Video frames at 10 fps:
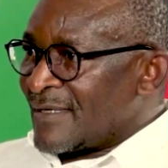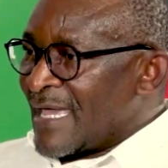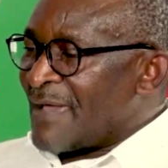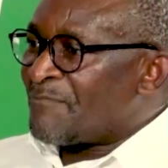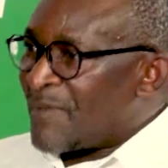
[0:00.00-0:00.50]

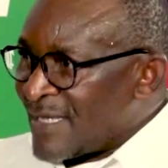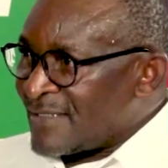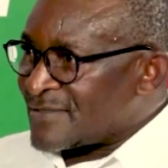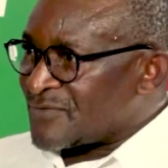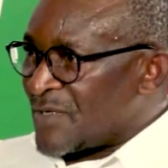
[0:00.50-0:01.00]
a
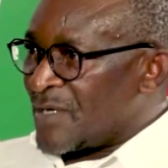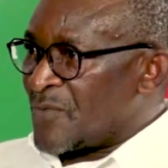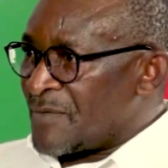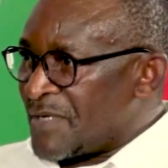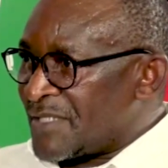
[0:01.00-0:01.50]
place where
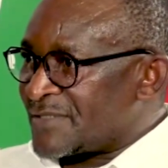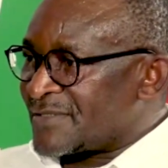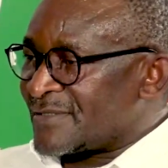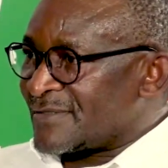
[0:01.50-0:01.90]
we meet,